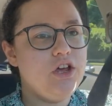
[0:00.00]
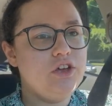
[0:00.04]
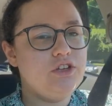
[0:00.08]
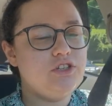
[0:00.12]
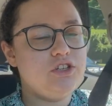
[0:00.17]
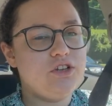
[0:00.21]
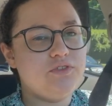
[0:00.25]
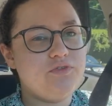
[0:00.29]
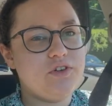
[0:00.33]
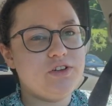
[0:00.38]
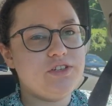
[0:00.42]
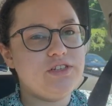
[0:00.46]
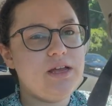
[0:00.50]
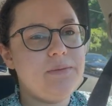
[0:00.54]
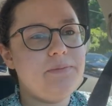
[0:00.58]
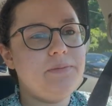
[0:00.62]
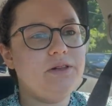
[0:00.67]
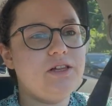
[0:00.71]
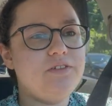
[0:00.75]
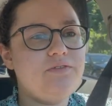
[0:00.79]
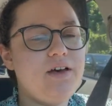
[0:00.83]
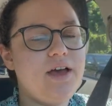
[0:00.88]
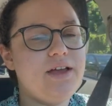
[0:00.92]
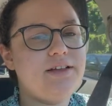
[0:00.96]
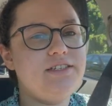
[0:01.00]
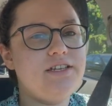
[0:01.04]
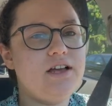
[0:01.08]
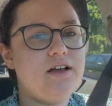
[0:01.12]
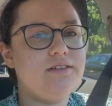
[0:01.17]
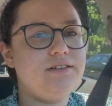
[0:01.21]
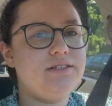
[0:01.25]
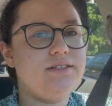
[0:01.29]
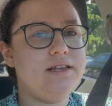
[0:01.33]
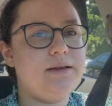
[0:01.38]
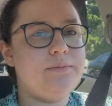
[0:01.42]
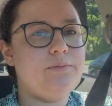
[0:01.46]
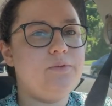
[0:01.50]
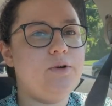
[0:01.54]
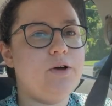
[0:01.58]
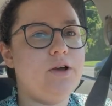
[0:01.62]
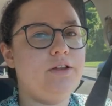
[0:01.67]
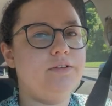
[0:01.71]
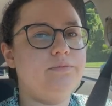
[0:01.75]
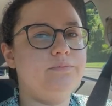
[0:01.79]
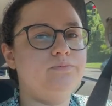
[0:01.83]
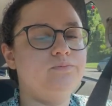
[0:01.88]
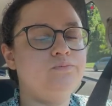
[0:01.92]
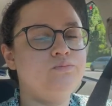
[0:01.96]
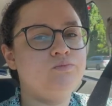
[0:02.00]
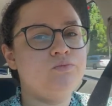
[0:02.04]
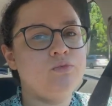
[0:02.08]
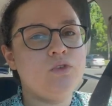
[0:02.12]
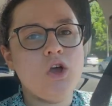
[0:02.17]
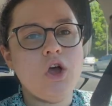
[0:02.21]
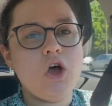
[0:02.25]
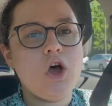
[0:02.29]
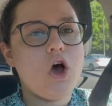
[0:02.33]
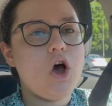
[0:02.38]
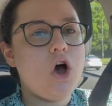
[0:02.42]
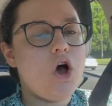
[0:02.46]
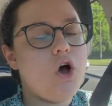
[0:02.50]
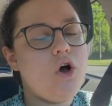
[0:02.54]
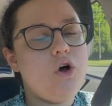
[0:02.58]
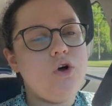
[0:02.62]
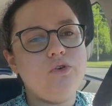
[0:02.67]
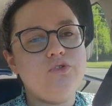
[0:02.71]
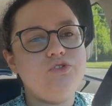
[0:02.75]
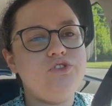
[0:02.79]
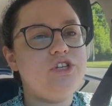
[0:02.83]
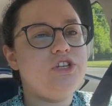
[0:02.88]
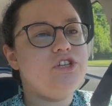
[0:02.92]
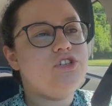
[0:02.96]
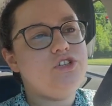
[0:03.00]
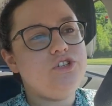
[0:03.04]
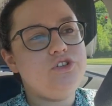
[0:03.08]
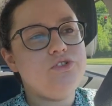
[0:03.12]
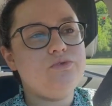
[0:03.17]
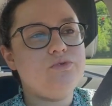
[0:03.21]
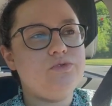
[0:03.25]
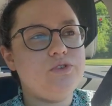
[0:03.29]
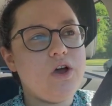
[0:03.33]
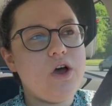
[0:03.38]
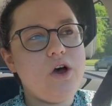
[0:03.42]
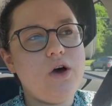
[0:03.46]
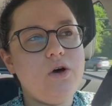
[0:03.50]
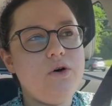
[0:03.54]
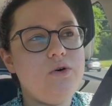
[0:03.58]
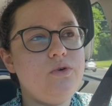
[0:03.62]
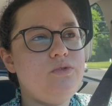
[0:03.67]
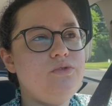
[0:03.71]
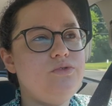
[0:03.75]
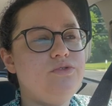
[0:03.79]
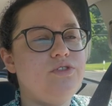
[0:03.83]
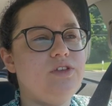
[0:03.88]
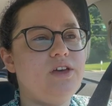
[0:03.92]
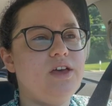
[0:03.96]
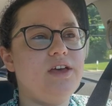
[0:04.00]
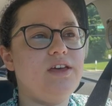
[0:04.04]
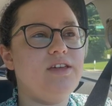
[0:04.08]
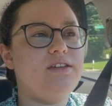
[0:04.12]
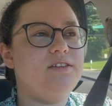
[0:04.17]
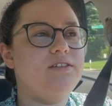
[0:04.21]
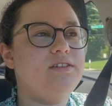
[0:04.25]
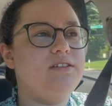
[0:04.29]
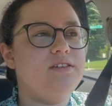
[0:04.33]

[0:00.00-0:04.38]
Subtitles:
So, for example, if I tell someone, oh, did you know that